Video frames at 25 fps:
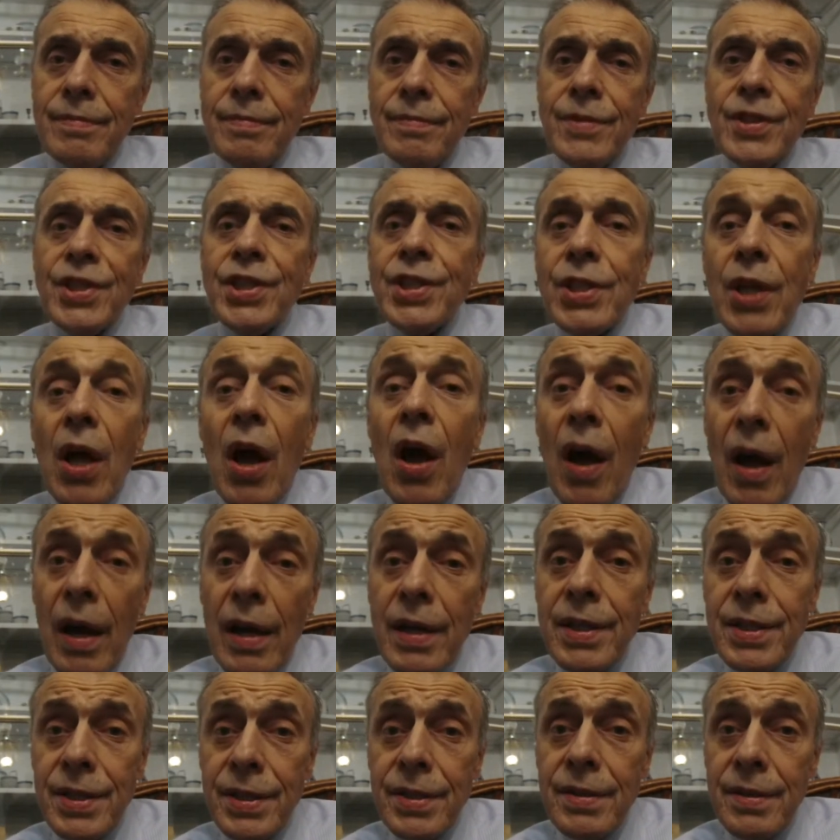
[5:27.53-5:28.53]

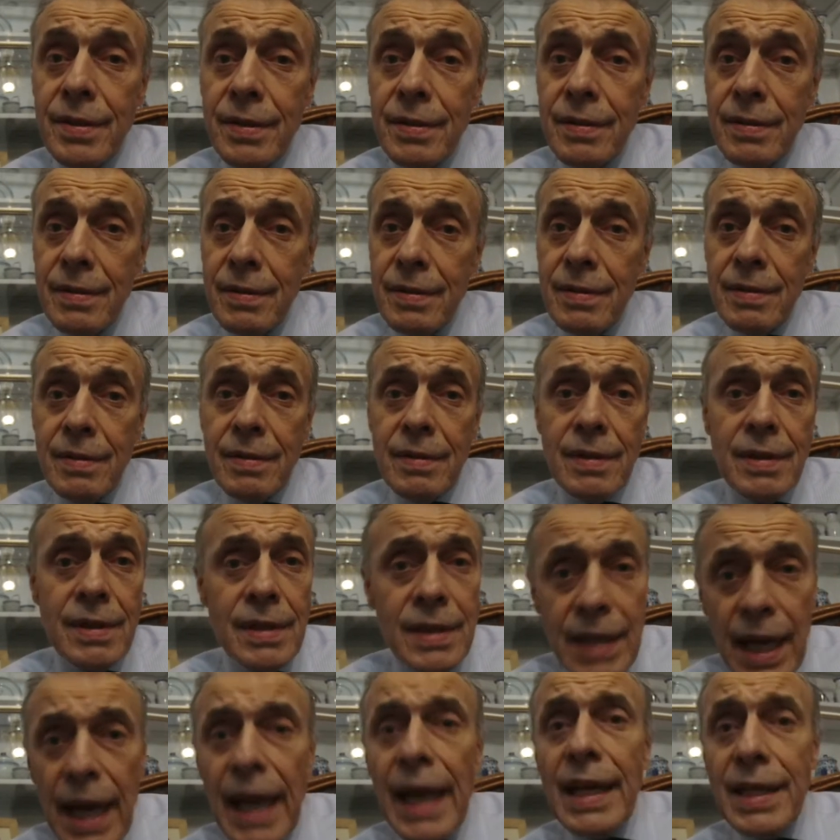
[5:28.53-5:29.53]
Stocks
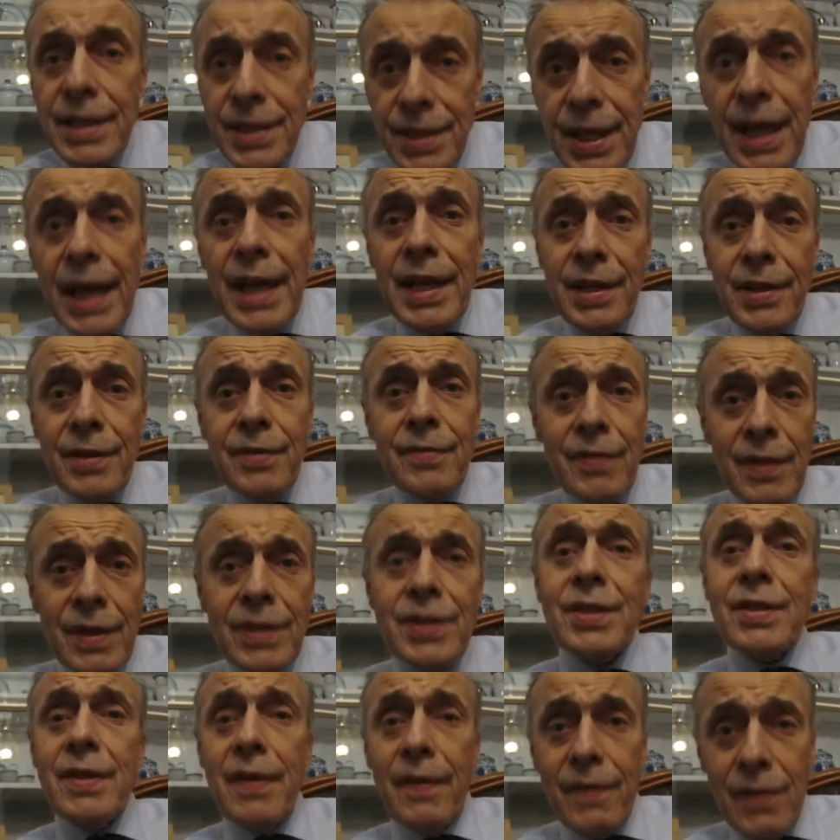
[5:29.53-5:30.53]
can't take the
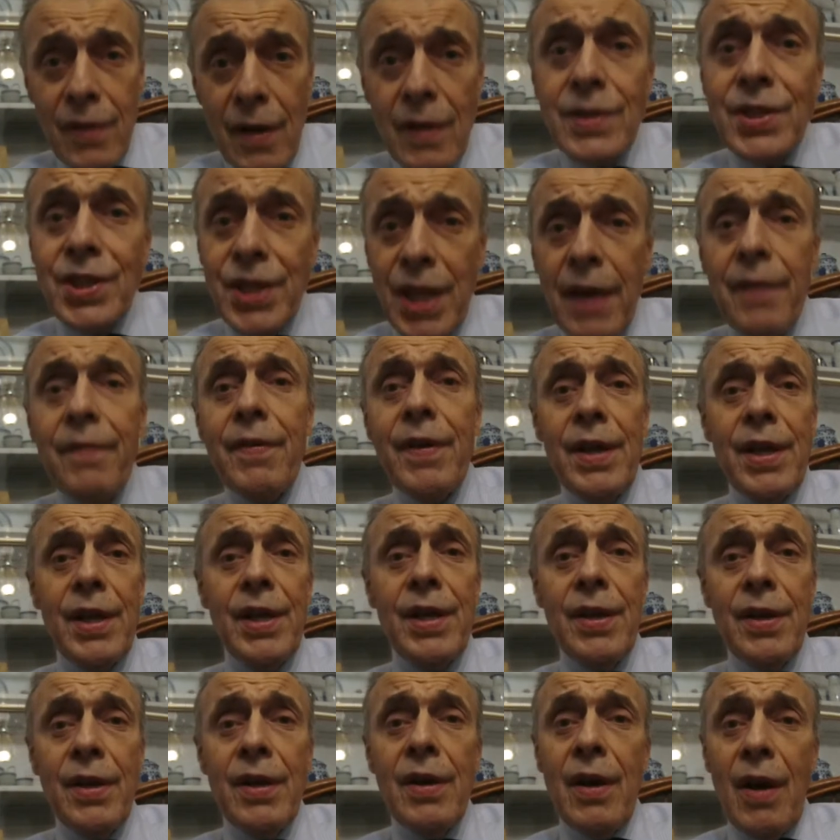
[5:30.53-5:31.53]
risk of
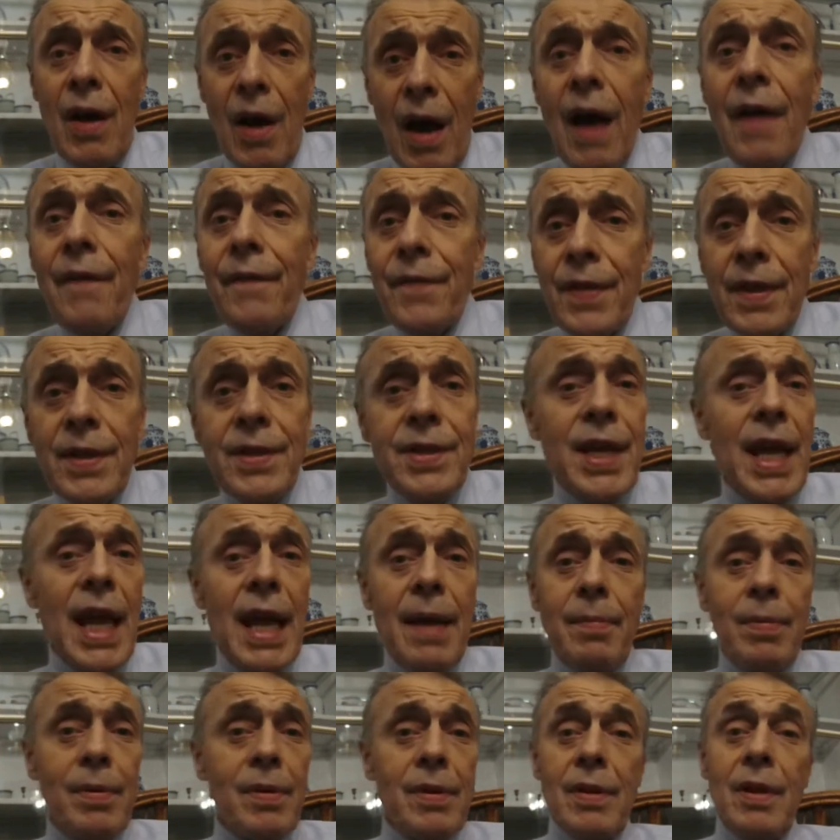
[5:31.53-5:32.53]
longevity off the
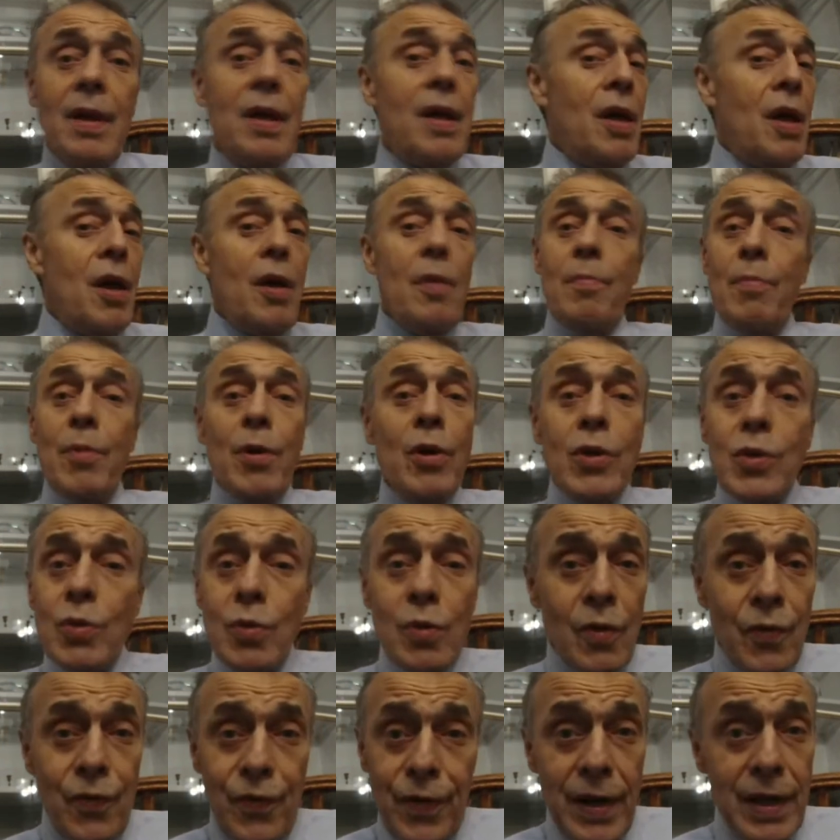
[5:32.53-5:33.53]
table.
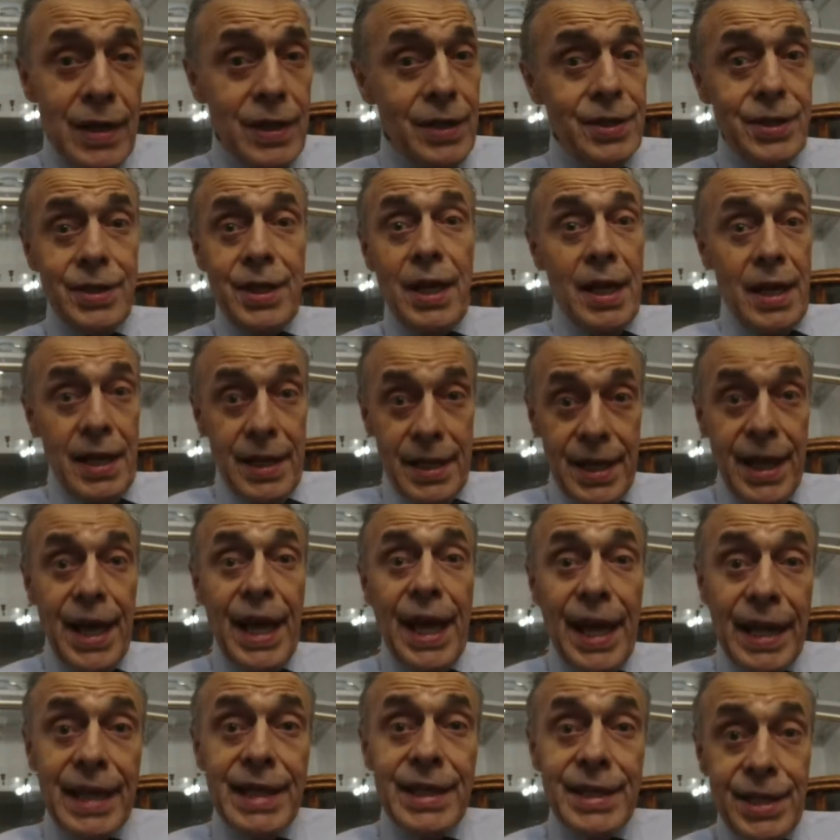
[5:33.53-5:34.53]
Mutual funds
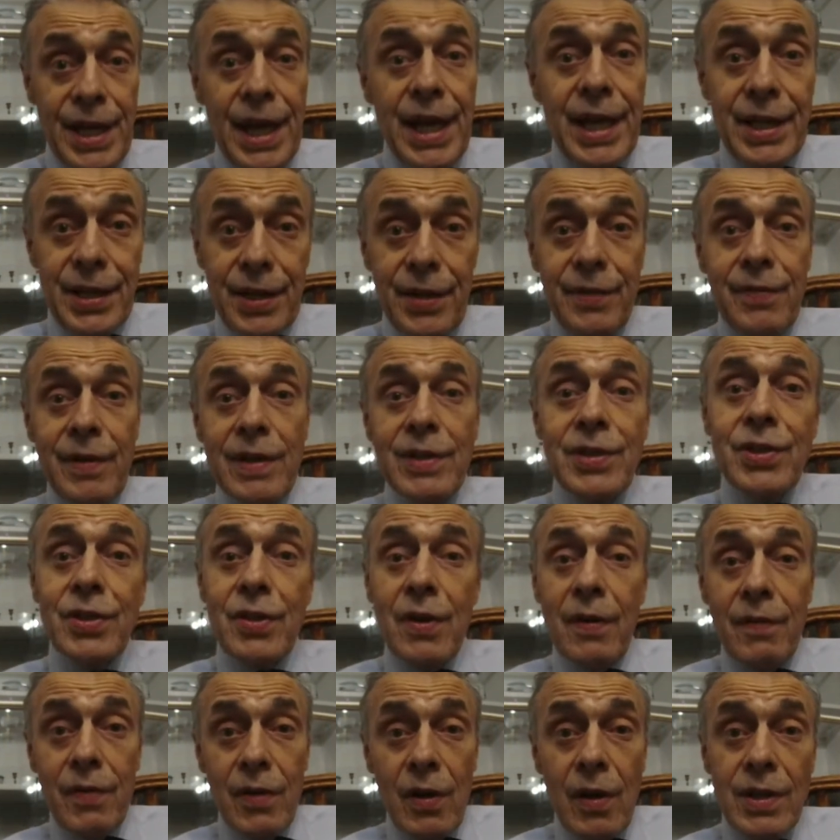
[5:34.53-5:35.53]
can't take the risk
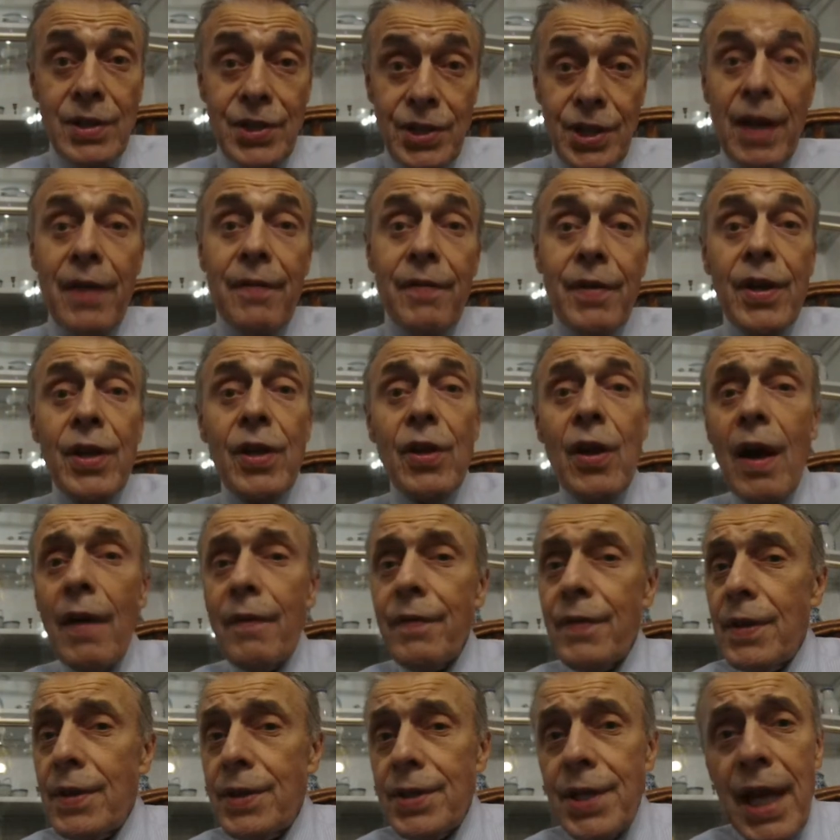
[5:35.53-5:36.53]
of longevity
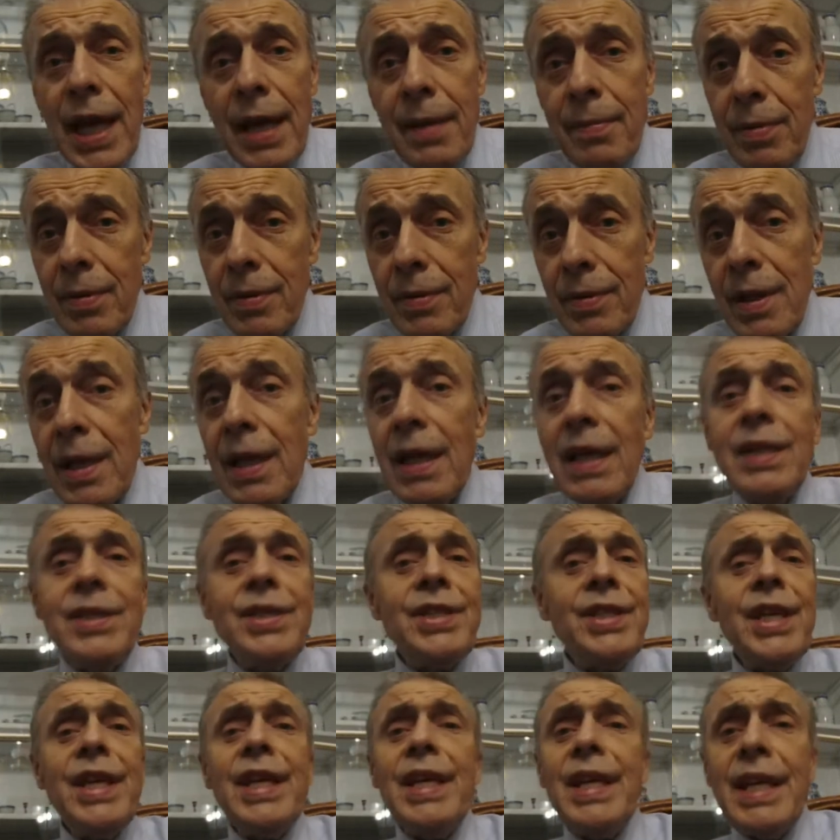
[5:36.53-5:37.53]
off the table.
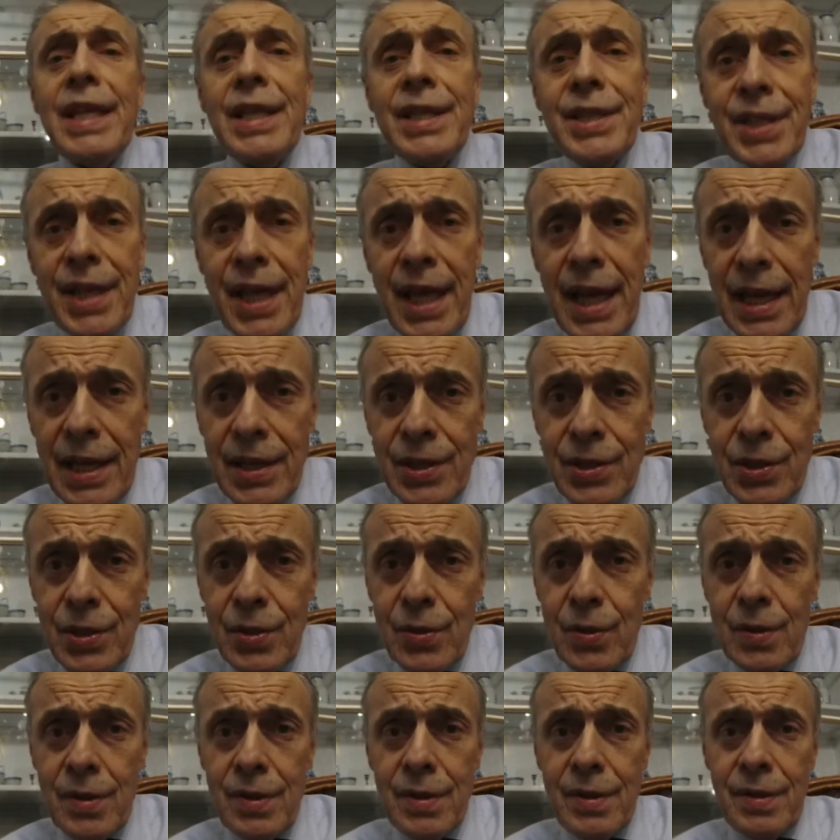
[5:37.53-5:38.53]
CDs can't
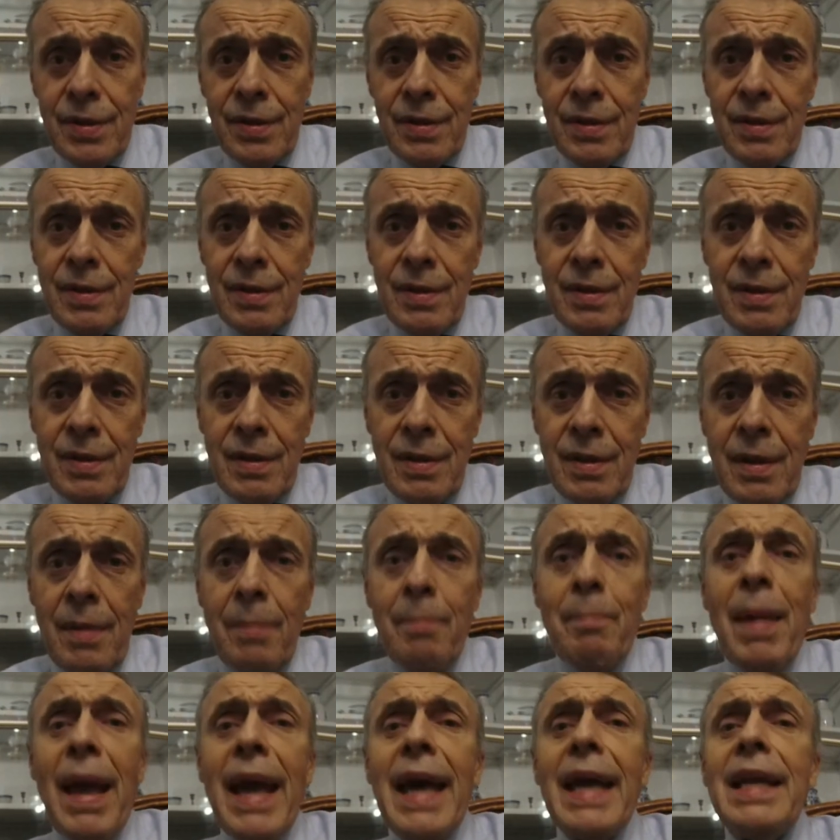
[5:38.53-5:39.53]
do it.
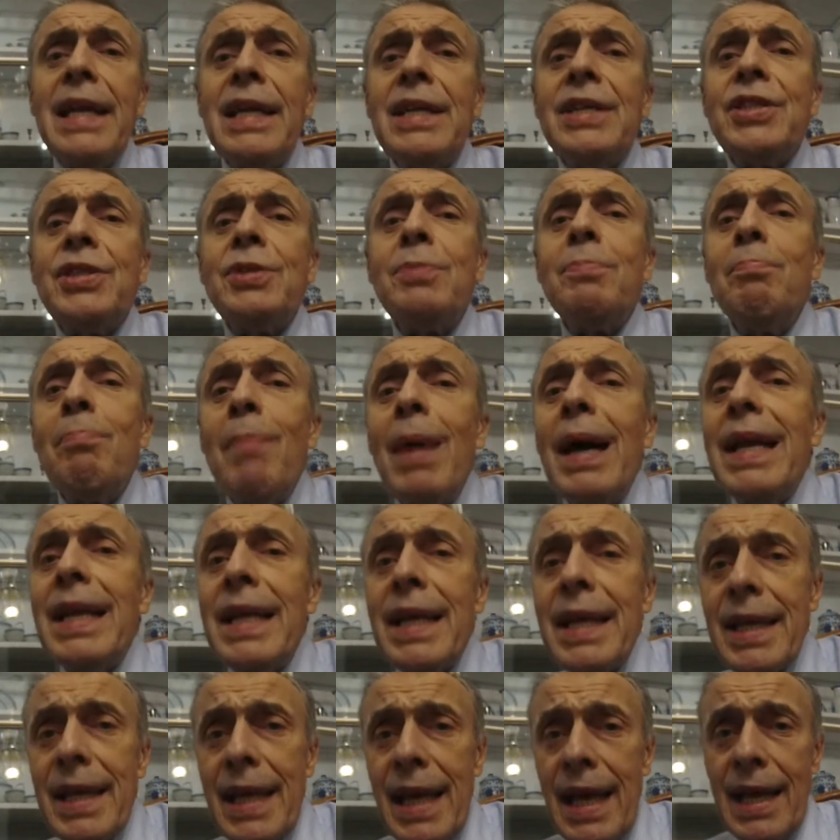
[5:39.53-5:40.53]
Managed
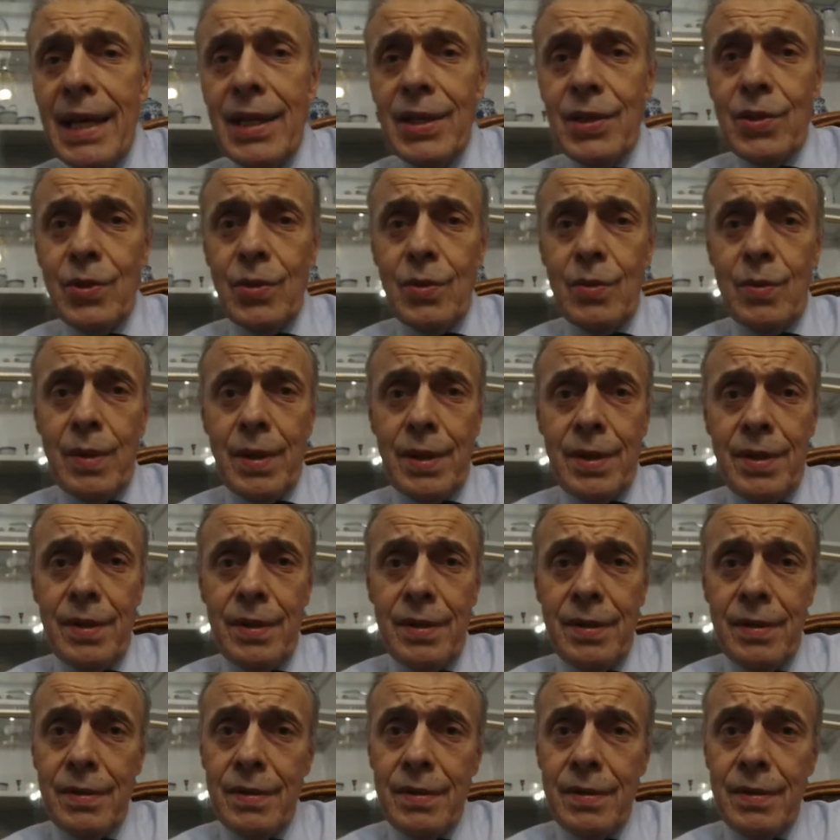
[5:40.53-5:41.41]
money can't do it.